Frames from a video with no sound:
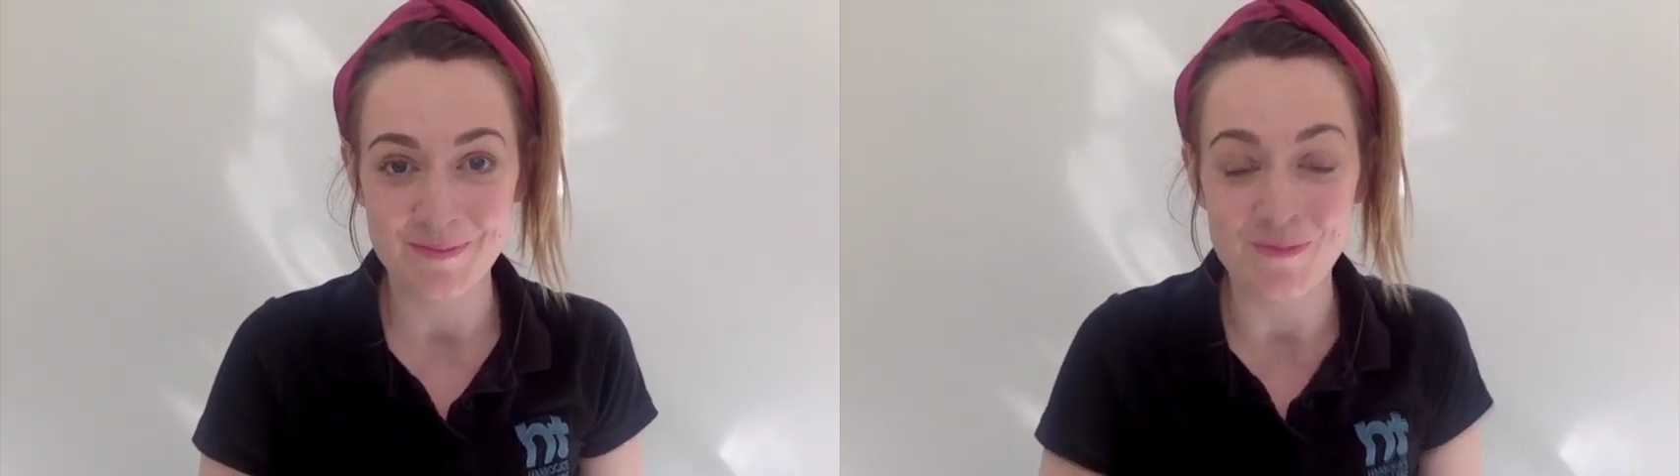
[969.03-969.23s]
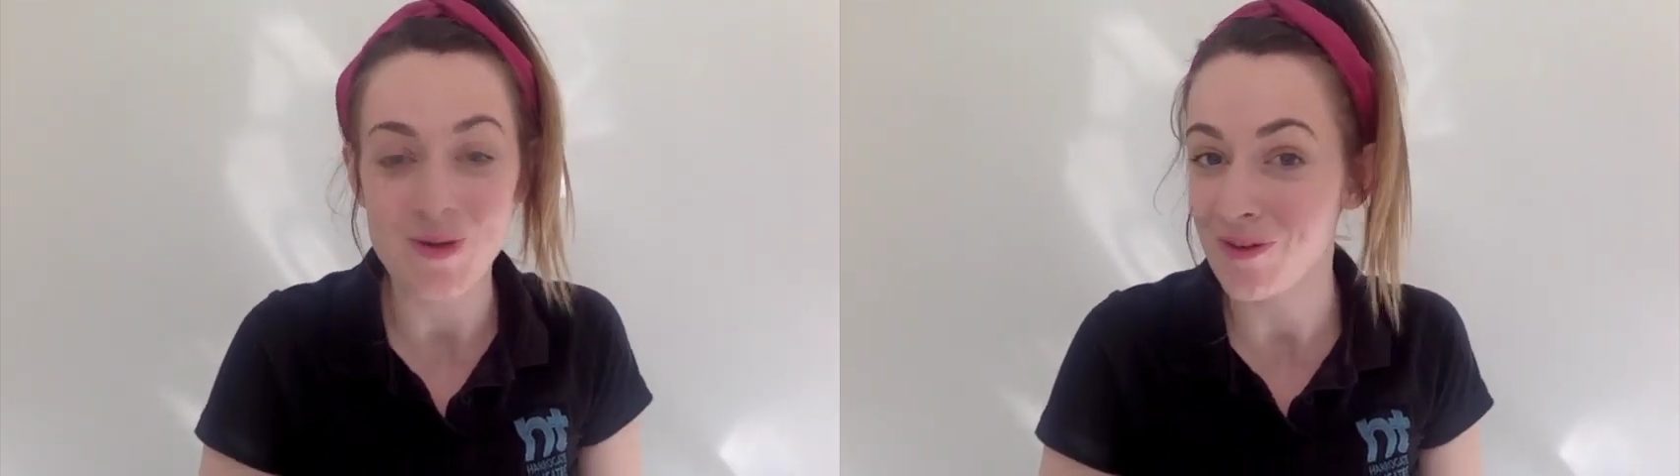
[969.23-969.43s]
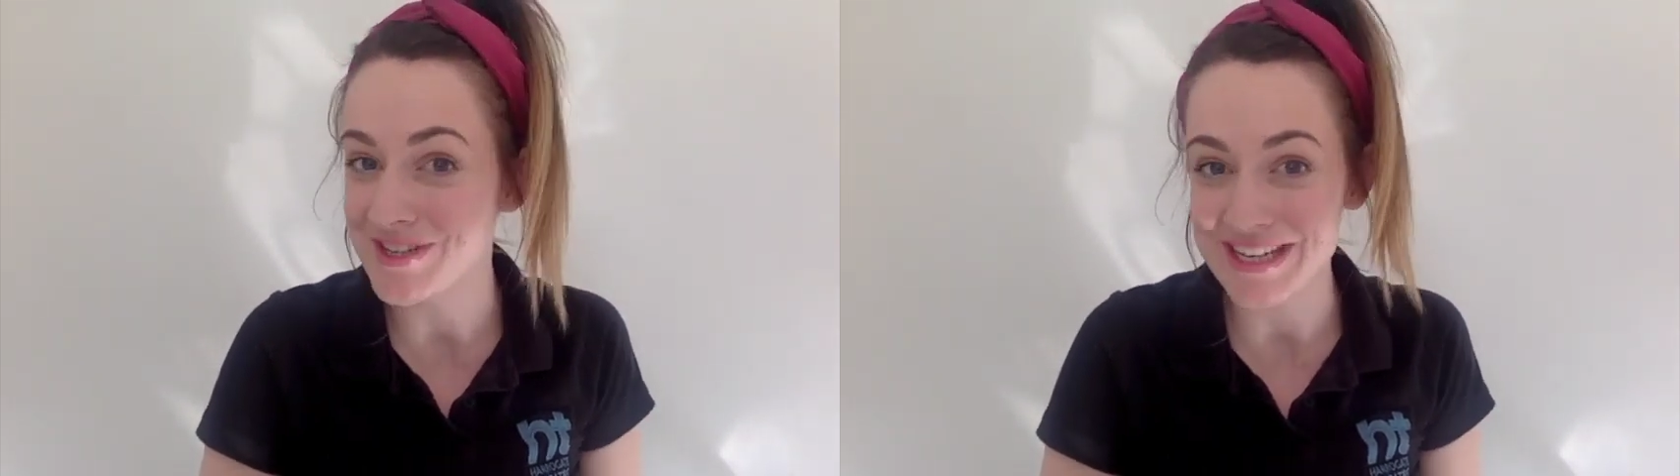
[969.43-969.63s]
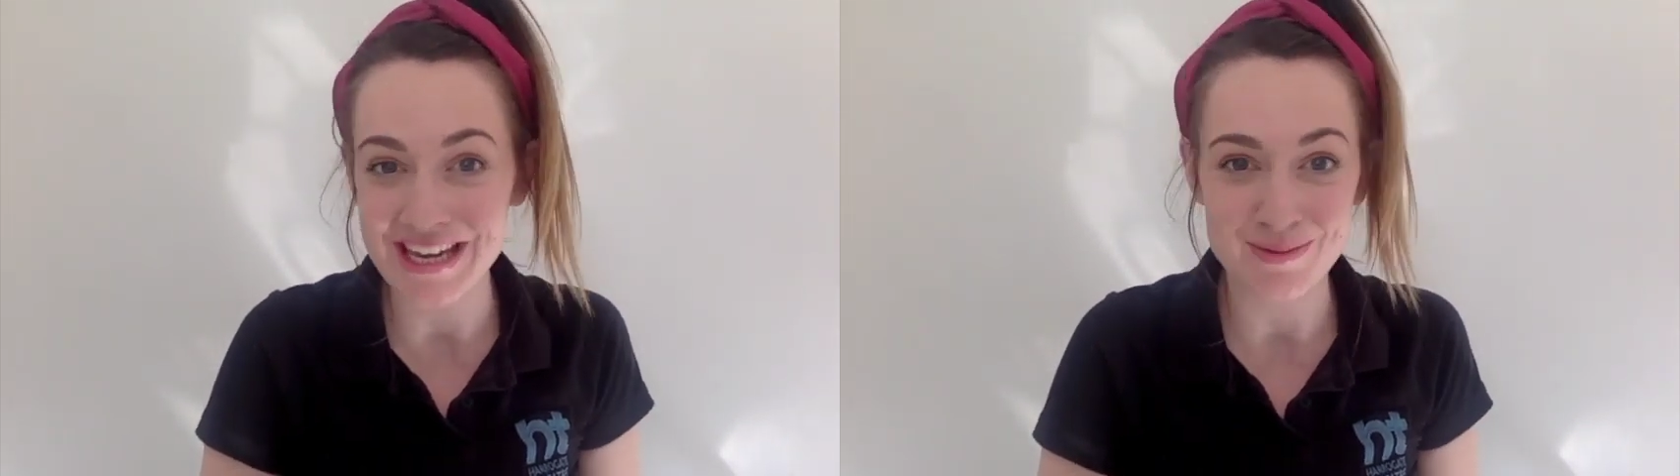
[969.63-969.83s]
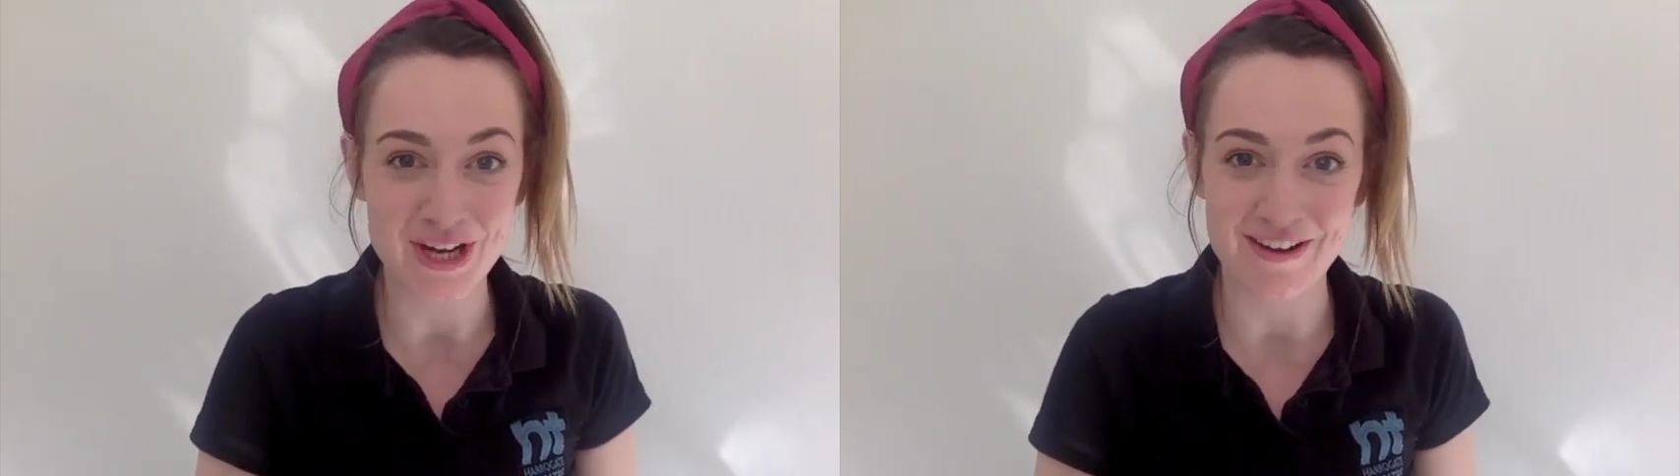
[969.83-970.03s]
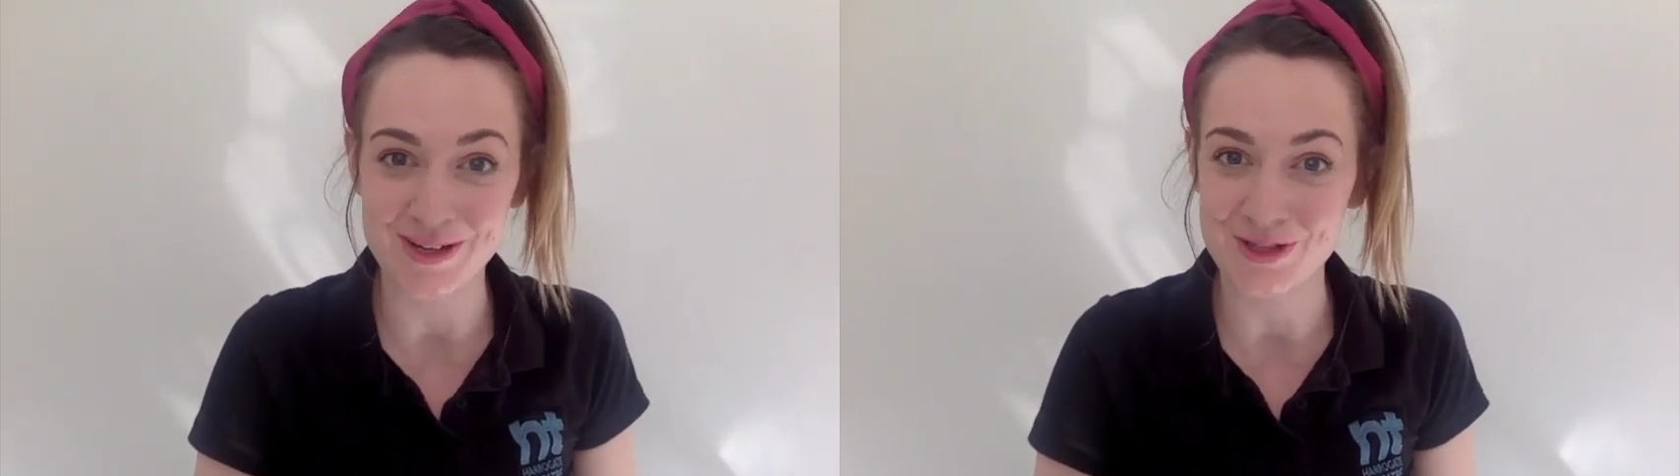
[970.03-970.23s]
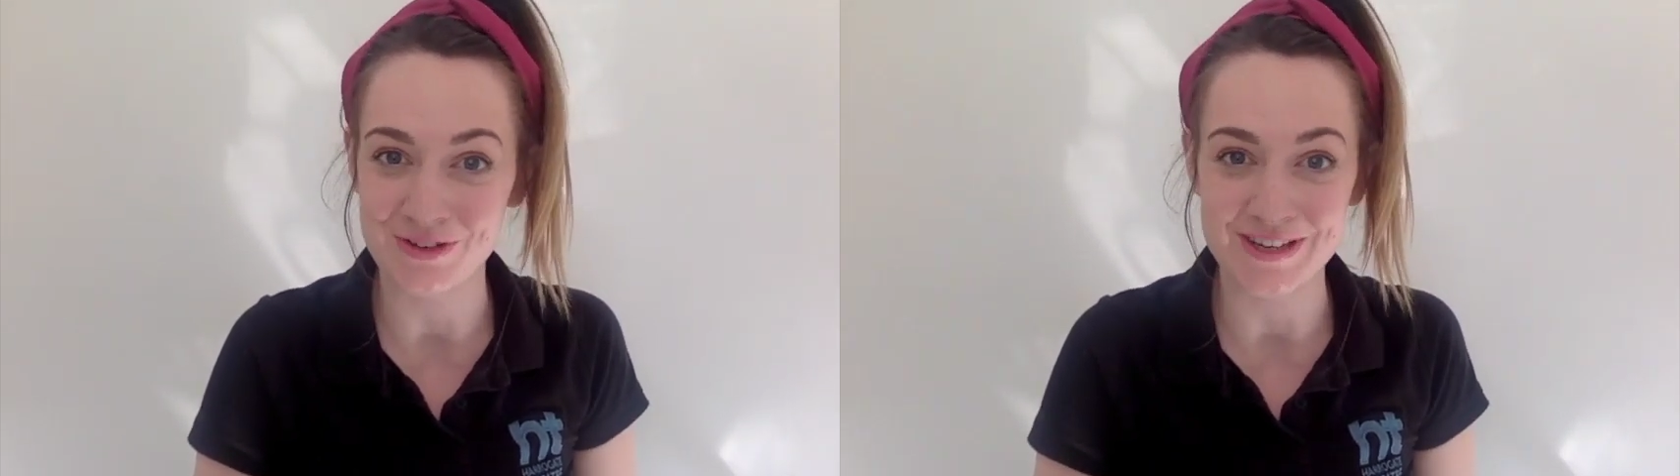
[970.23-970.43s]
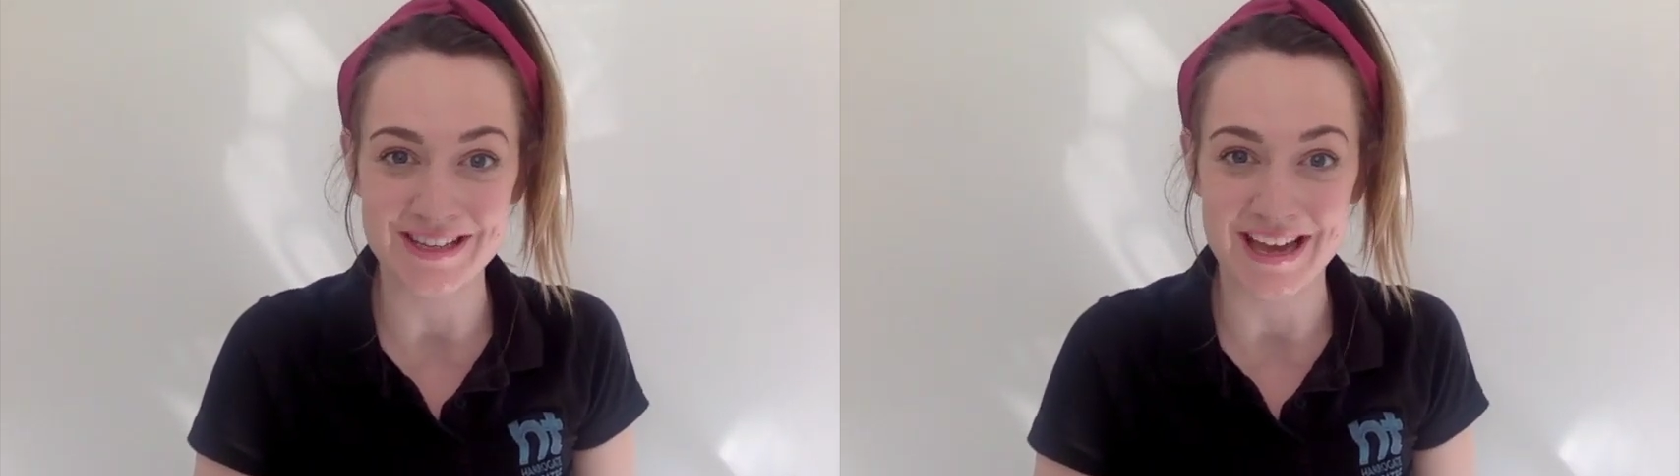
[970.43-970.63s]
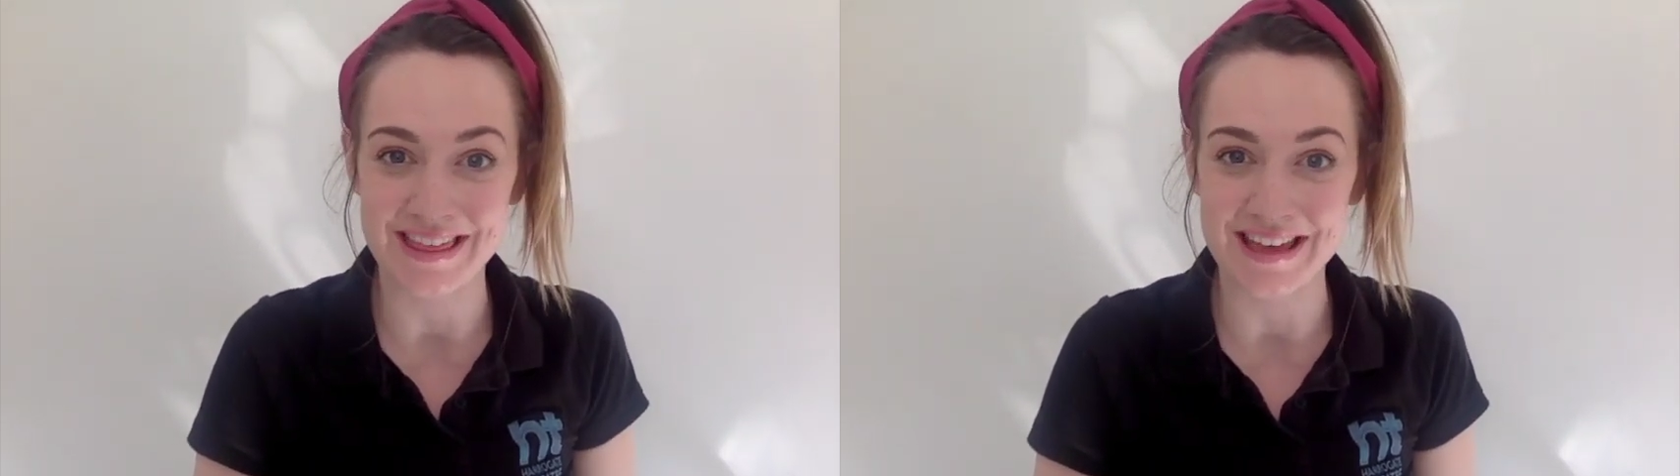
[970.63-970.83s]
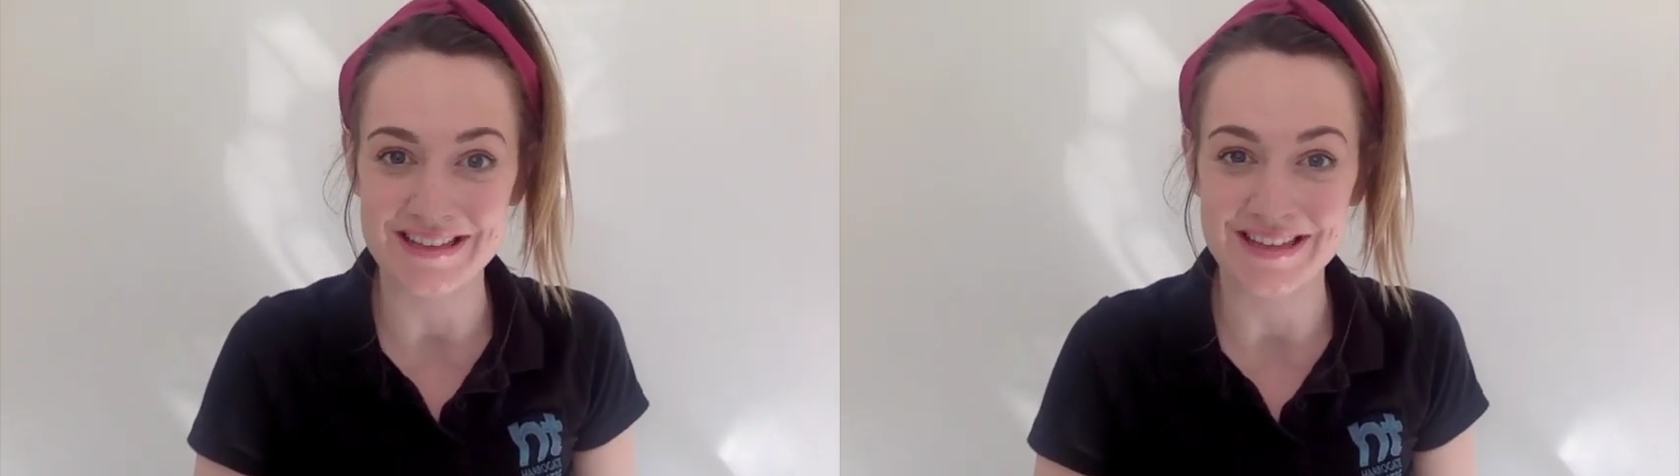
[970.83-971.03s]
We want to keep sharing stories like
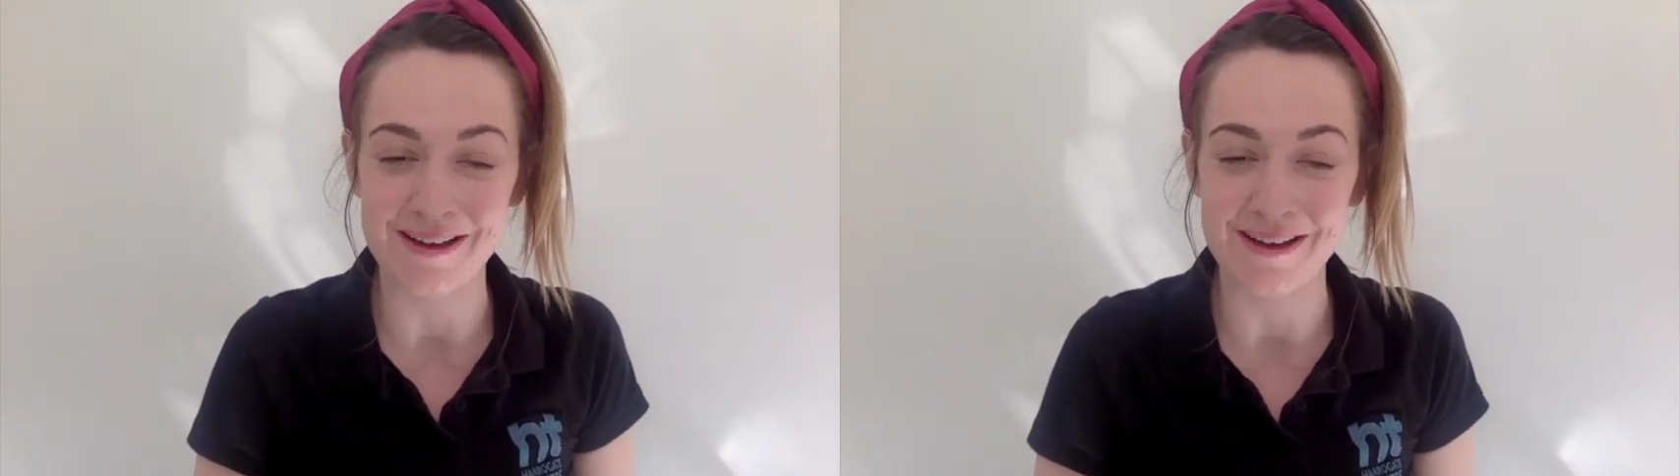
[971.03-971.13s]
this